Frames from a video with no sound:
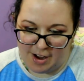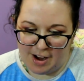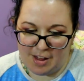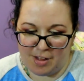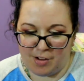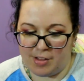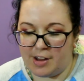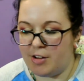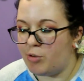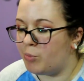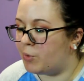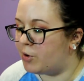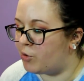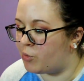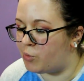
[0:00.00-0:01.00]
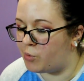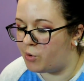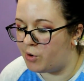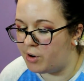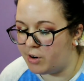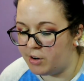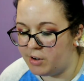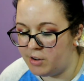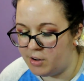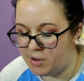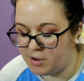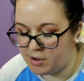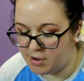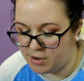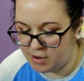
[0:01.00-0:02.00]
either this one or
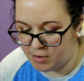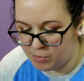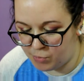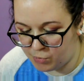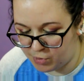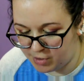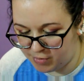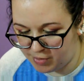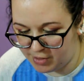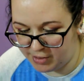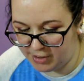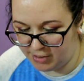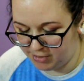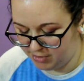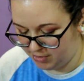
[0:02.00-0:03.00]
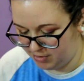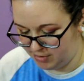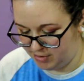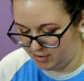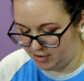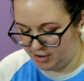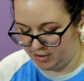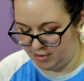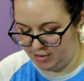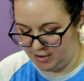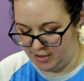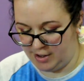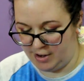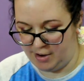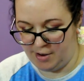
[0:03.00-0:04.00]
one of the little tarts
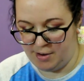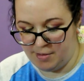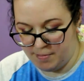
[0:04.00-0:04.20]
in there.